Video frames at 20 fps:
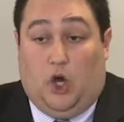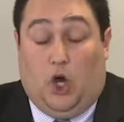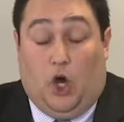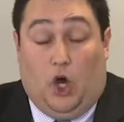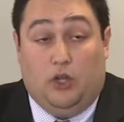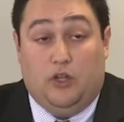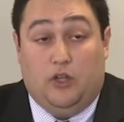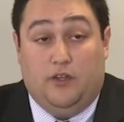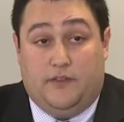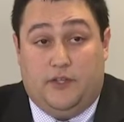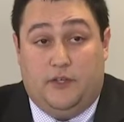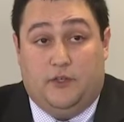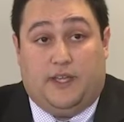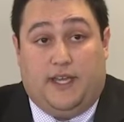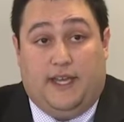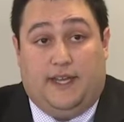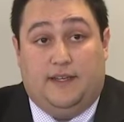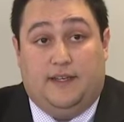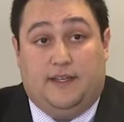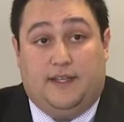All of those
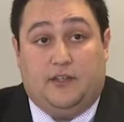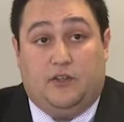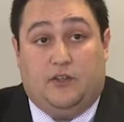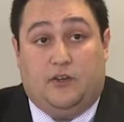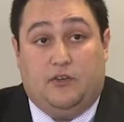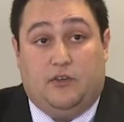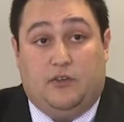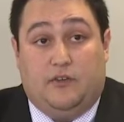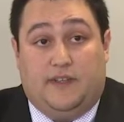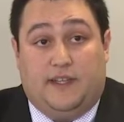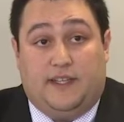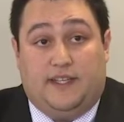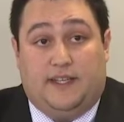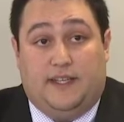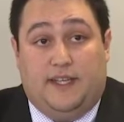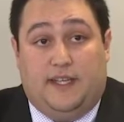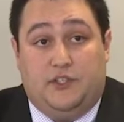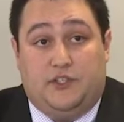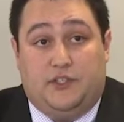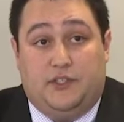candidates are under
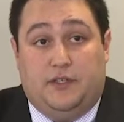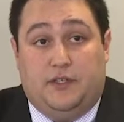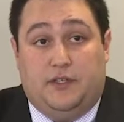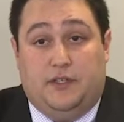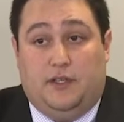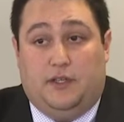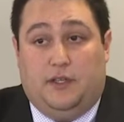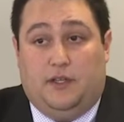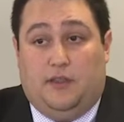investigation.